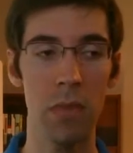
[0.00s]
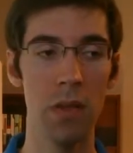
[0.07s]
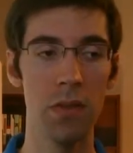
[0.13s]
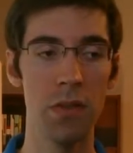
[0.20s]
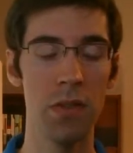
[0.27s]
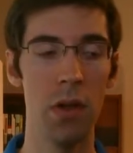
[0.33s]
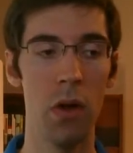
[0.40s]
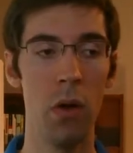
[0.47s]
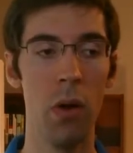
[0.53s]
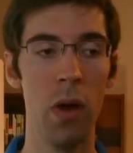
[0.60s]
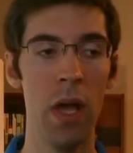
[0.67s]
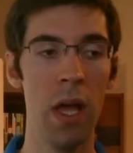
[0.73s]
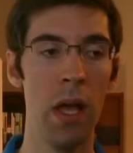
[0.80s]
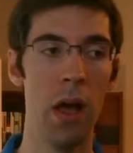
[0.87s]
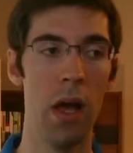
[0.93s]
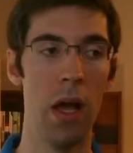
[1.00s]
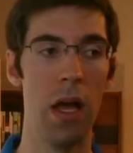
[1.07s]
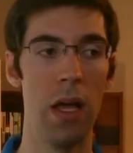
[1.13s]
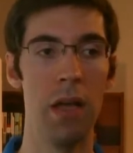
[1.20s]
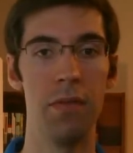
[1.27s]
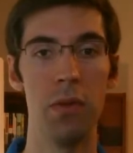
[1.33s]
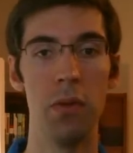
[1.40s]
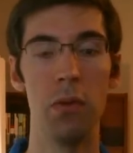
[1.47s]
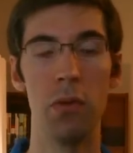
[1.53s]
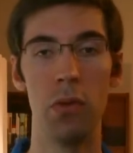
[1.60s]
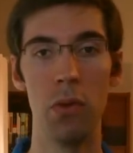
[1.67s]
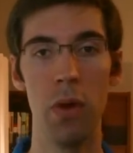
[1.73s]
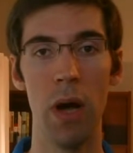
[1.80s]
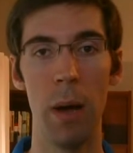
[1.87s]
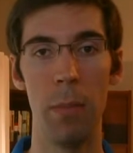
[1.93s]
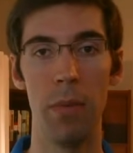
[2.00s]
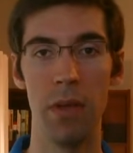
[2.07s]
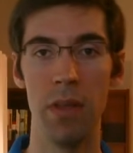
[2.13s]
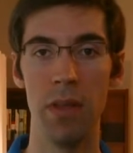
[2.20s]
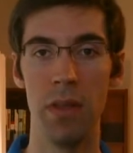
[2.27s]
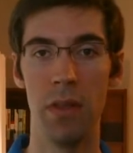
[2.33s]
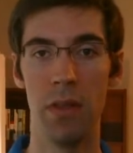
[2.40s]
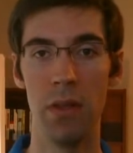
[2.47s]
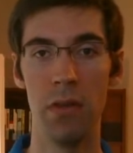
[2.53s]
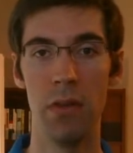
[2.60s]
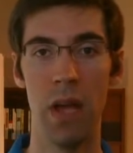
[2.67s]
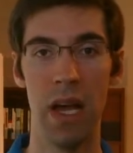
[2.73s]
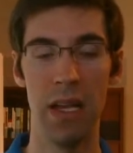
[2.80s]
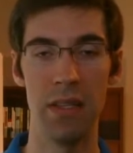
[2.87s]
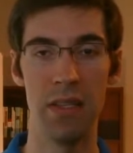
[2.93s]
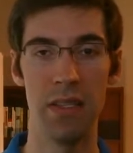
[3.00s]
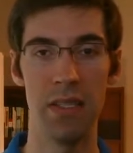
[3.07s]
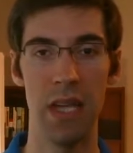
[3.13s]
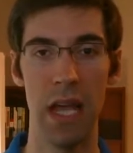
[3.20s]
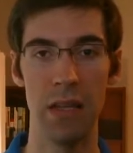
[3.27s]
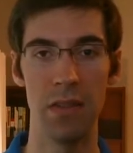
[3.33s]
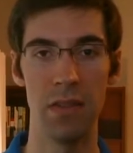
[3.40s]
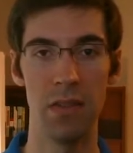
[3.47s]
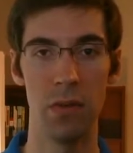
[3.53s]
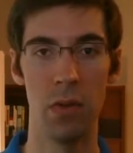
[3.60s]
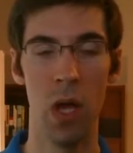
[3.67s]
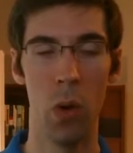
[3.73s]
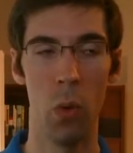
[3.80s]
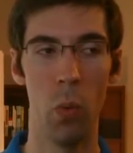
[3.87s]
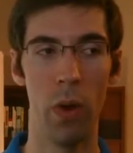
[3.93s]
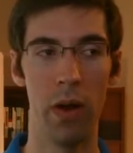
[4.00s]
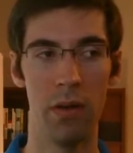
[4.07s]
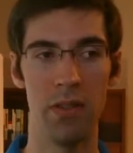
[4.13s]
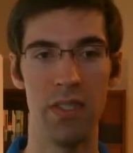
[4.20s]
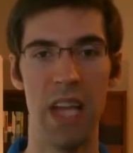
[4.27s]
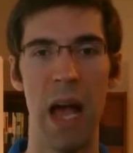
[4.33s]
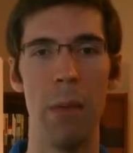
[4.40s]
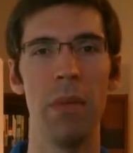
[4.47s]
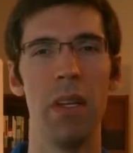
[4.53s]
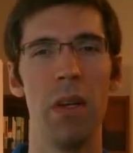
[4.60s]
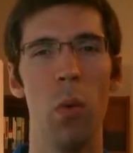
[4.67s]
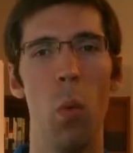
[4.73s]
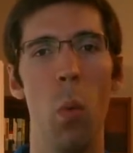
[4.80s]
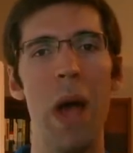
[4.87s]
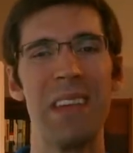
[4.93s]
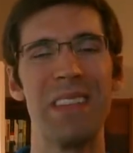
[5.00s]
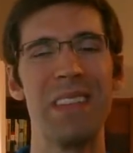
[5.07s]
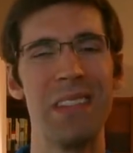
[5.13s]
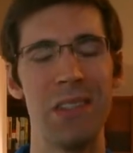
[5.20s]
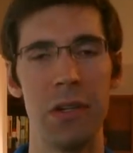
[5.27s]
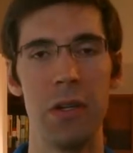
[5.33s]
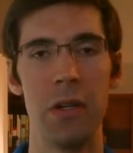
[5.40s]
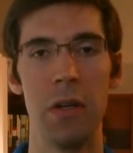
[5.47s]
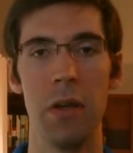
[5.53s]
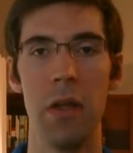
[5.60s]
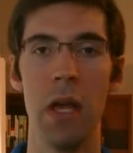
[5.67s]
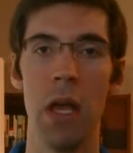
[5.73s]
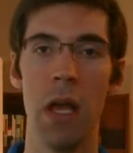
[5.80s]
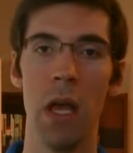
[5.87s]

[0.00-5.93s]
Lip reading: So if you grew up in the United States where dominant Western